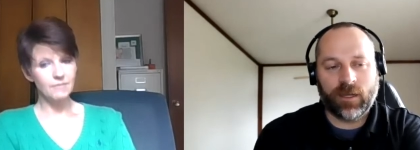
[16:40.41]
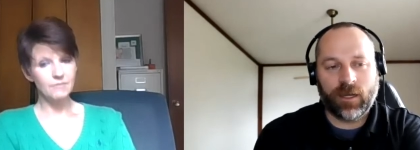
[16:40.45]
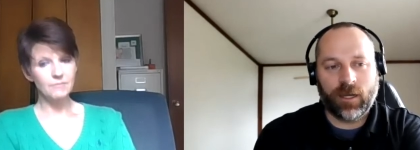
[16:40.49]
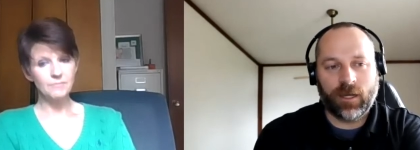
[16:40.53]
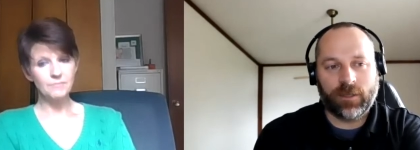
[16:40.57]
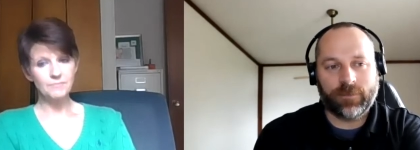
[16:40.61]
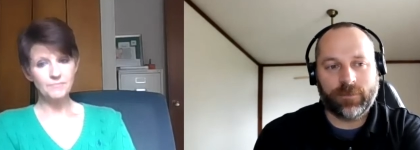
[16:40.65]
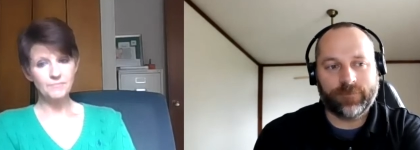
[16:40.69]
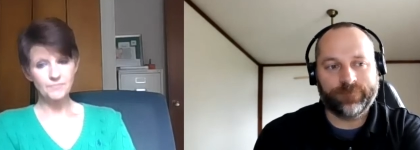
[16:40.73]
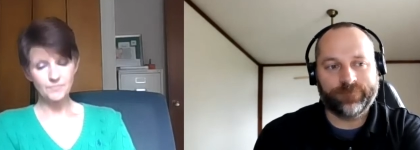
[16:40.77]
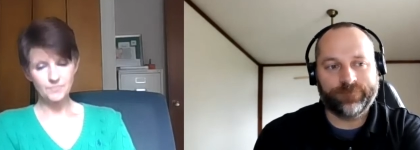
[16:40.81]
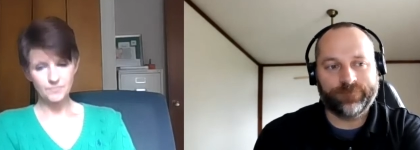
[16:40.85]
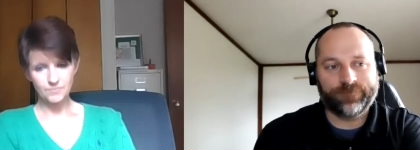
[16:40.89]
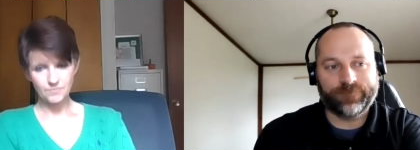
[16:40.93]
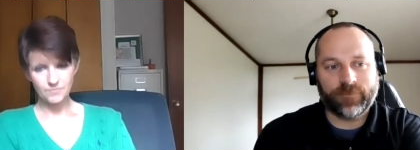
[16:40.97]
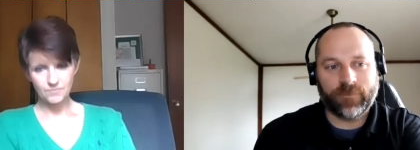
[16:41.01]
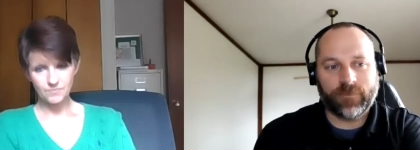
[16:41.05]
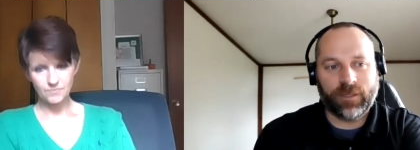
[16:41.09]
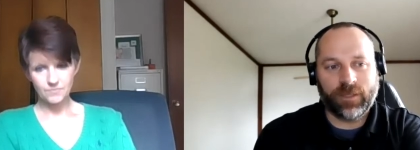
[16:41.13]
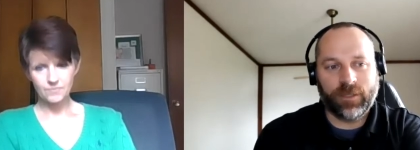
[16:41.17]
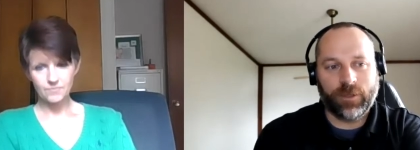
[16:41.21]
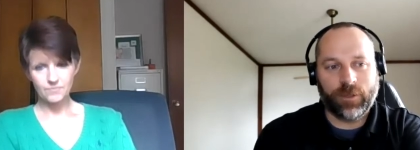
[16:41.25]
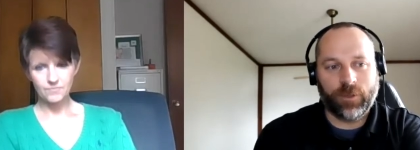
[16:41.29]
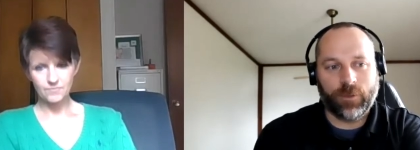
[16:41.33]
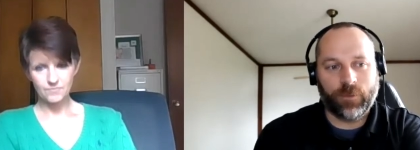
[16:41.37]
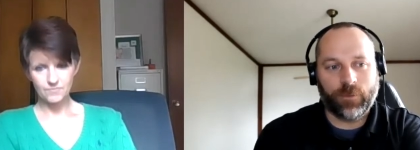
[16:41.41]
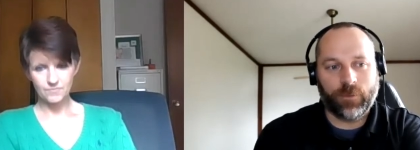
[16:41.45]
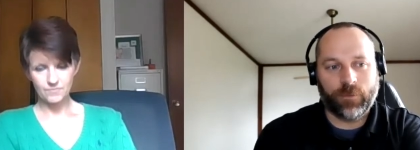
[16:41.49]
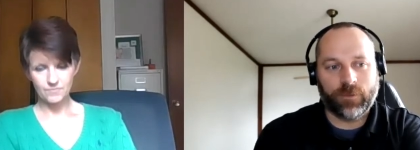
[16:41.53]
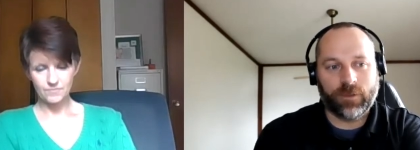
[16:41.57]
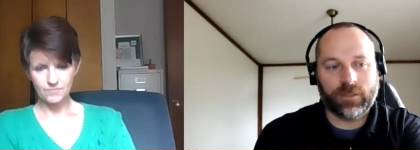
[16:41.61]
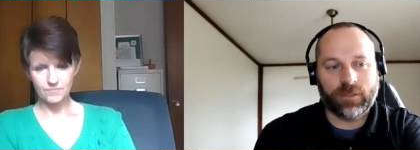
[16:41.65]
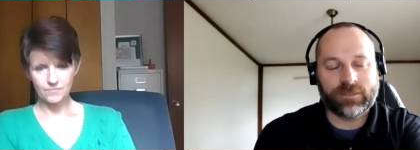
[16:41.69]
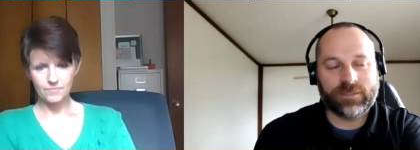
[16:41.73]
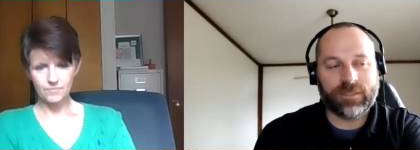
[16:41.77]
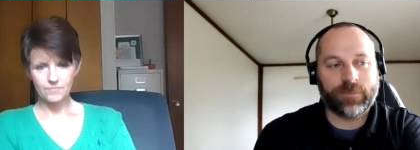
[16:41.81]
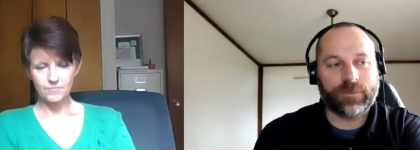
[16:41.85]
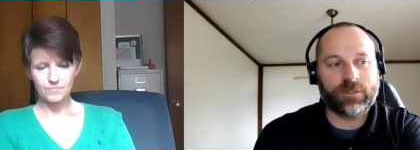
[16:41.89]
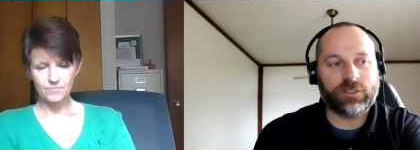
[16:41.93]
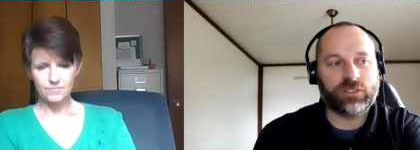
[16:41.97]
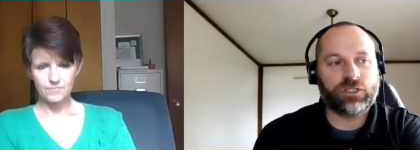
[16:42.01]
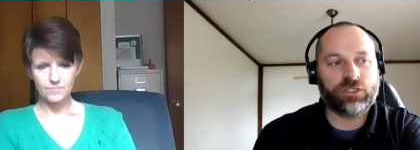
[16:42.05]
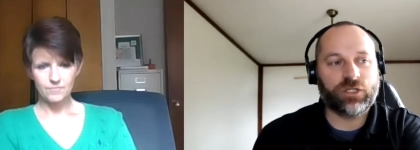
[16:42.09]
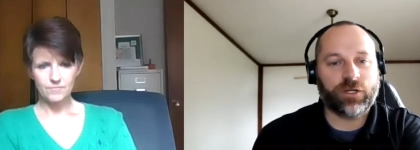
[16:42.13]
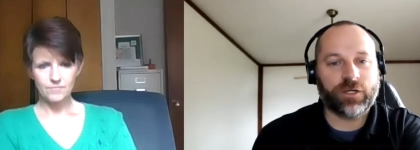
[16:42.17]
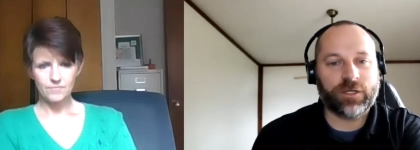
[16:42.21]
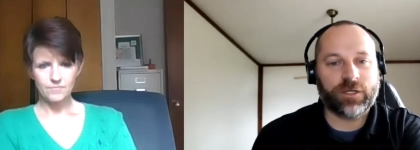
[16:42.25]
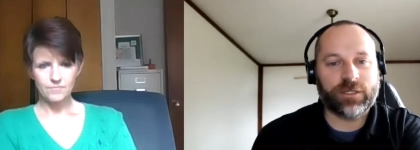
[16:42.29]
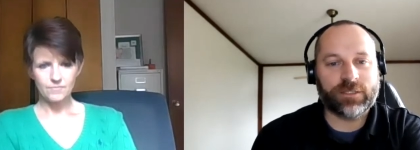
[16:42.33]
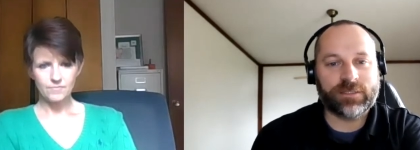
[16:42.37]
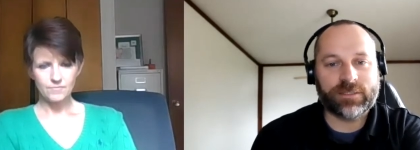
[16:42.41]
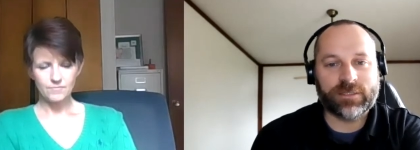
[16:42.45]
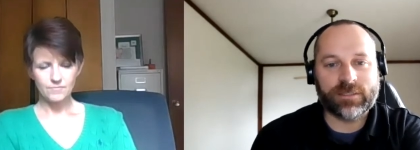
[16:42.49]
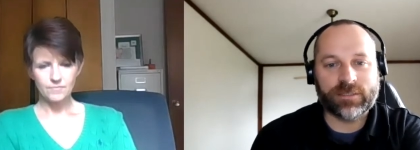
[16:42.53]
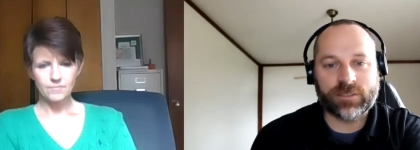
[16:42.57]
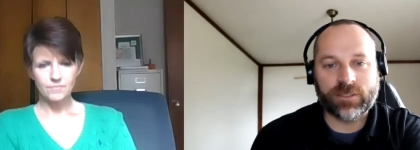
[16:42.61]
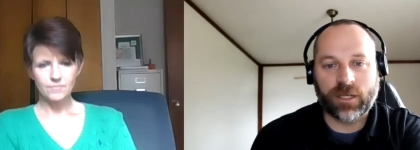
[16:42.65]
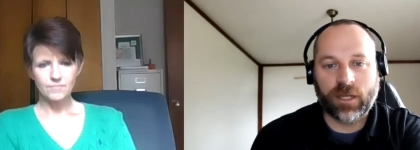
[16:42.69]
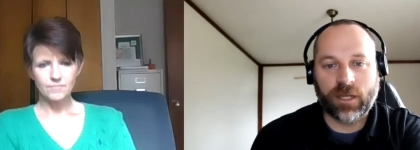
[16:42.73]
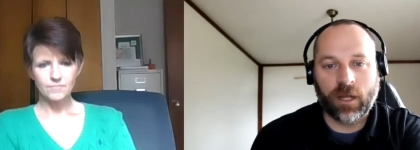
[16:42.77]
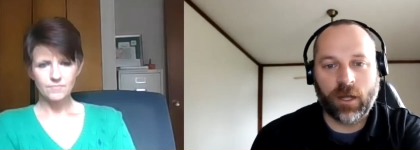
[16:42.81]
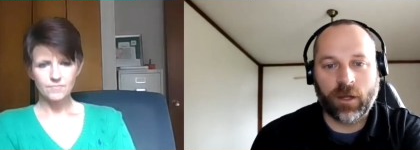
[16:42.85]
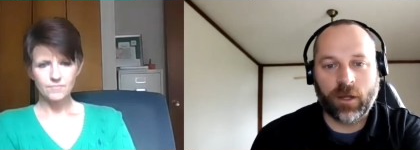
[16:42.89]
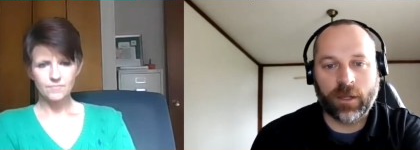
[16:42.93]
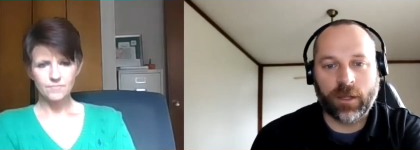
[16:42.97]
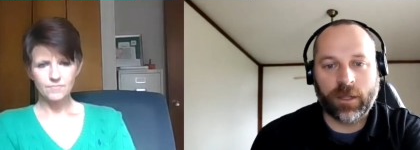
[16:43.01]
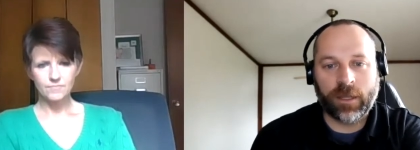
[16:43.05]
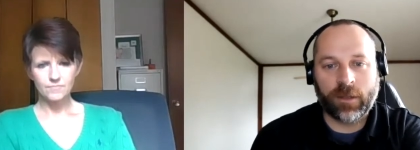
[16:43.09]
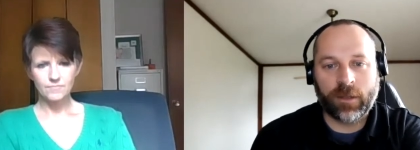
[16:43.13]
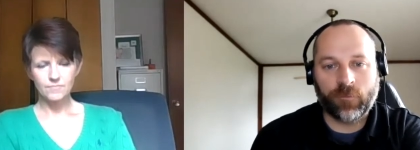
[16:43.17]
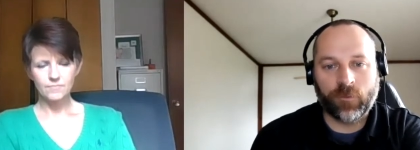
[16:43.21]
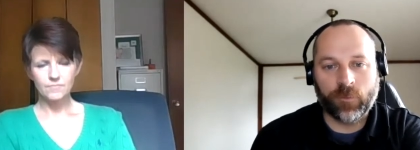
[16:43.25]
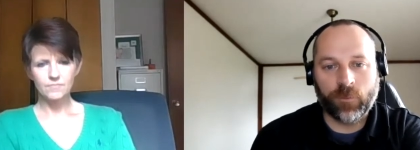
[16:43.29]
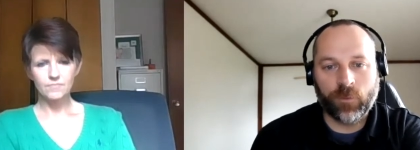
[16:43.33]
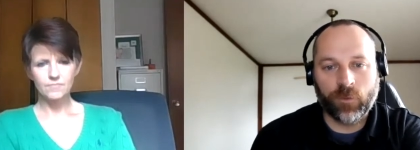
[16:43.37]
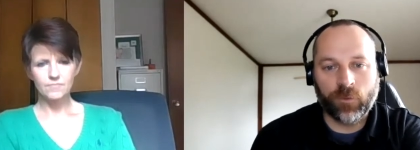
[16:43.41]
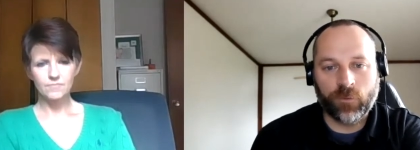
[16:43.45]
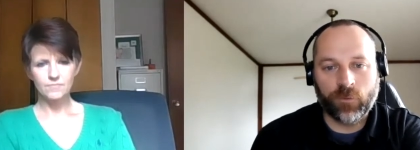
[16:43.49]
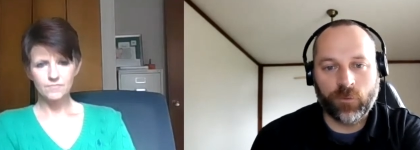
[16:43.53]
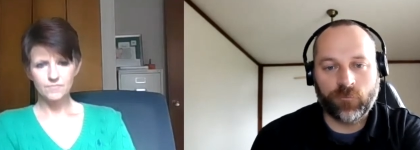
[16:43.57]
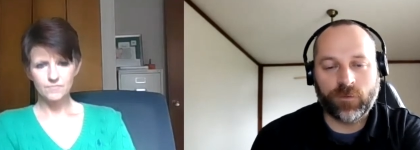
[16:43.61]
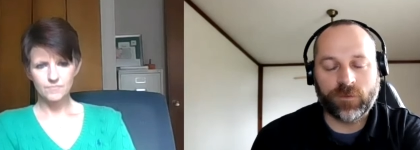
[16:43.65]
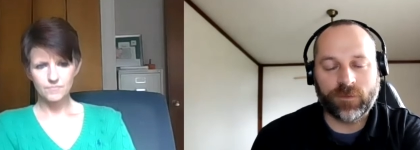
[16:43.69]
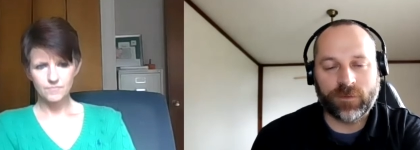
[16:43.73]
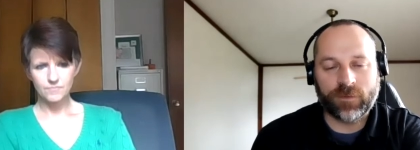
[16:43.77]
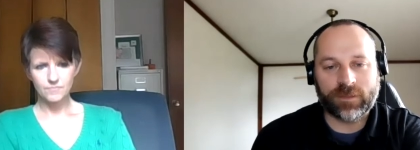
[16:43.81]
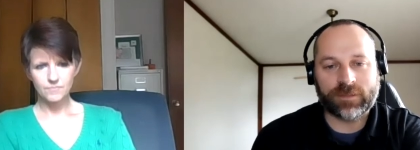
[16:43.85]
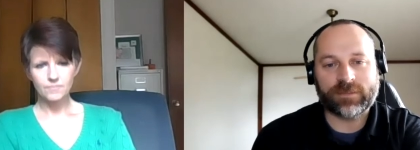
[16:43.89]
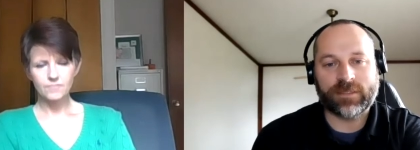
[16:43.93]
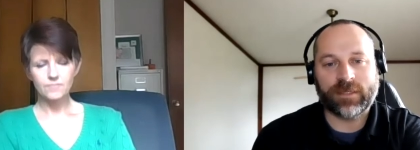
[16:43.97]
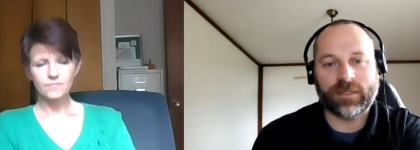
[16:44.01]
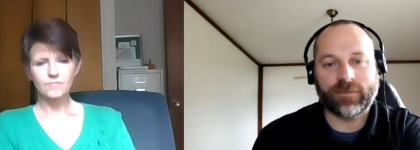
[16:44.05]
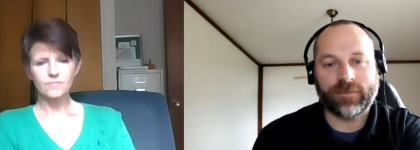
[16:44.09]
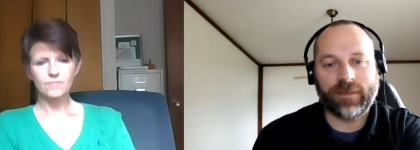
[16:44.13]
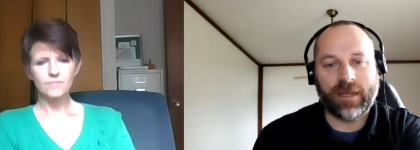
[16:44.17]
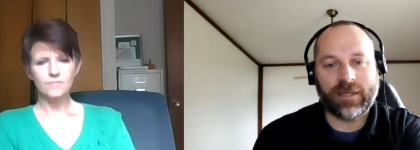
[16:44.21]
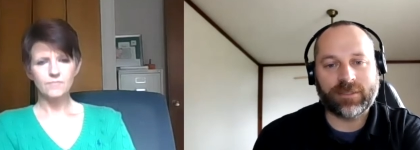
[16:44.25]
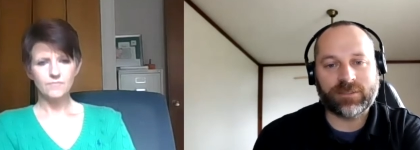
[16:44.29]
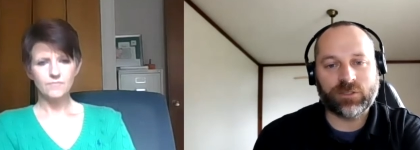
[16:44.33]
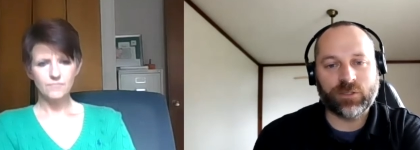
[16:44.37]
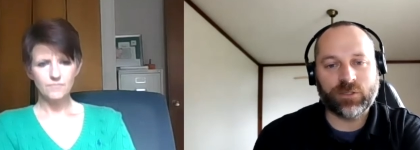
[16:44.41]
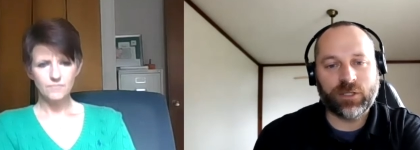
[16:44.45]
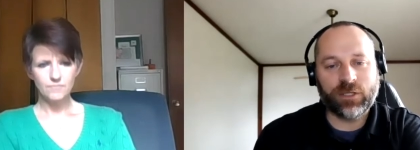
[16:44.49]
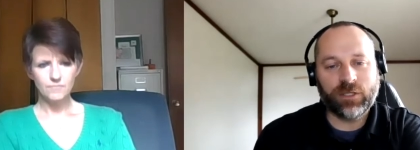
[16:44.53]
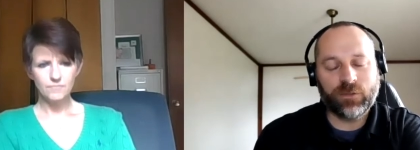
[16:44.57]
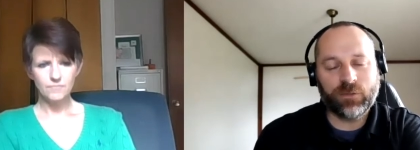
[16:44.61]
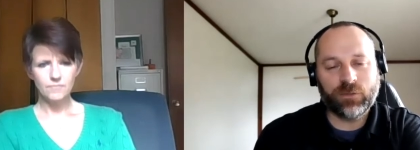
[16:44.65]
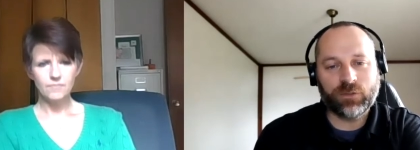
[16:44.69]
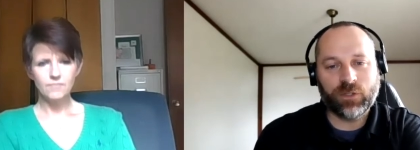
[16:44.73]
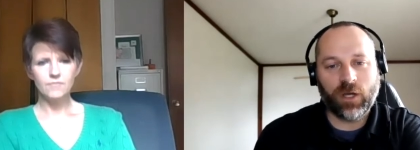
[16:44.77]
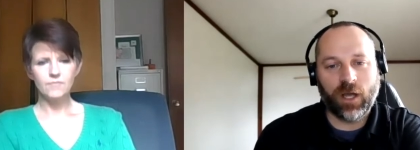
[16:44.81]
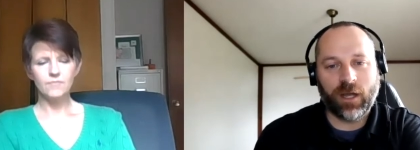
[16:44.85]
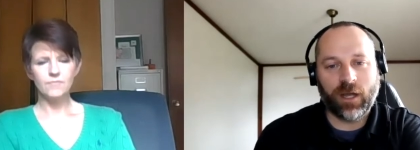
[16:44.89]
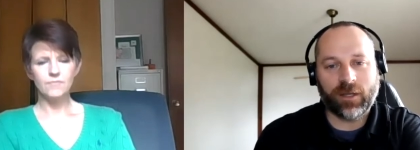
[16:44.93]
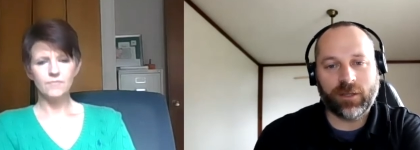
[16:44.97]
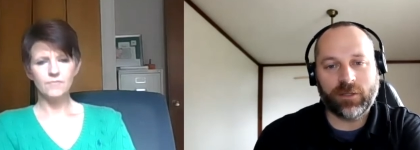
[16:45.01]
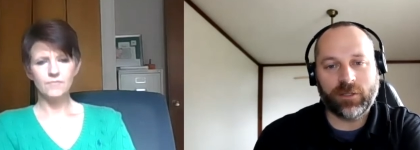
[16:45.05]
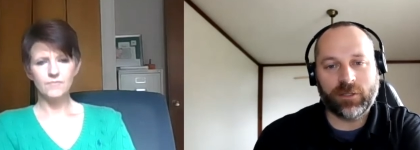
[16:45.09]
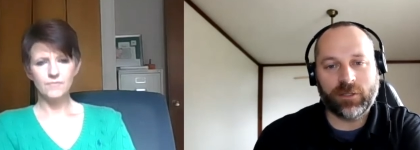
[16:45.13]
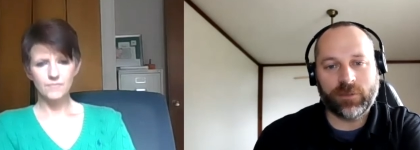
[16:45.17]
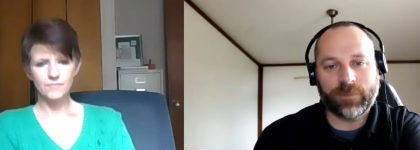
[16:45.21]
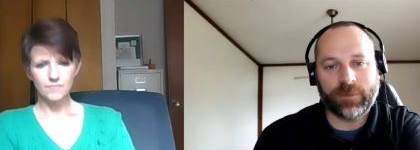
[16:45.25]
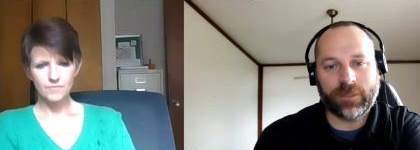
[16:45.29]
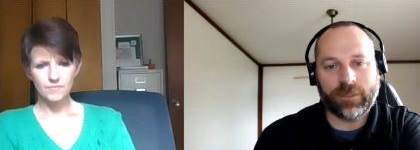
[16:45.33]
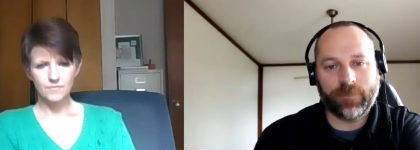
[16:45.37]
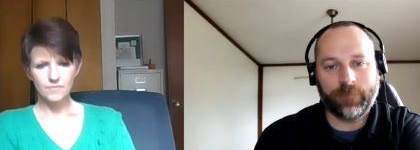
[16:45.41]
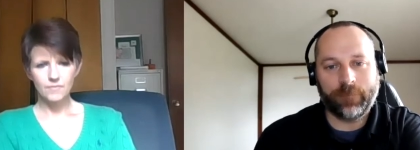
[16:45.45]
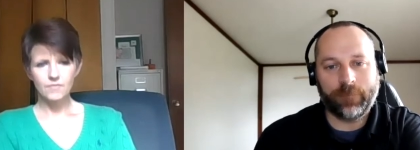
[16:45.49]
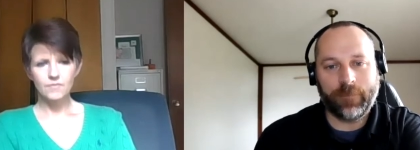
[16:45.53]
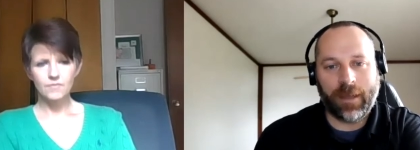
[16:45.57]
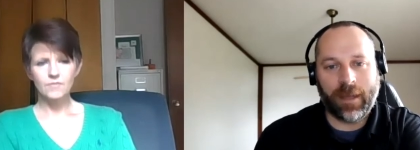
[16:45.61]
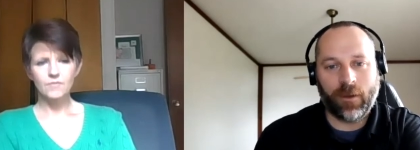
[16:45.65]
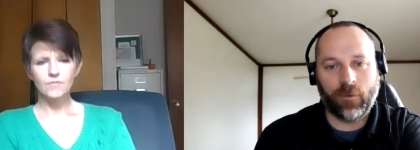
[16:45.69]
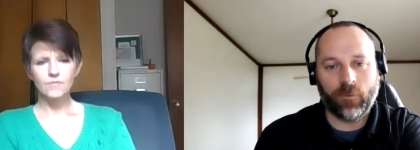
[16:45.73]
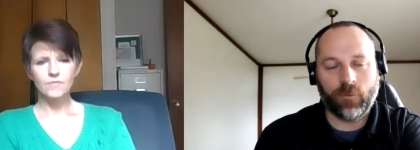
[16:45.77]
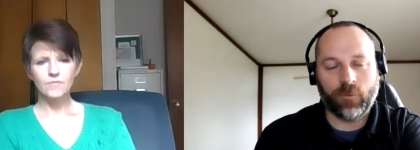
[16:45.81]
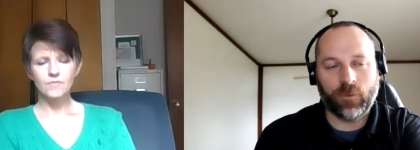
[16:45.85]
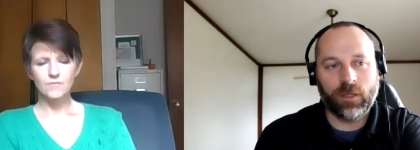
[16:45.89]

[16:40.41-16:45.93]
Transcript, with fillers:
Speaker 1: um, you know some insurances uh, get removed and things like that so can you talk a little bit about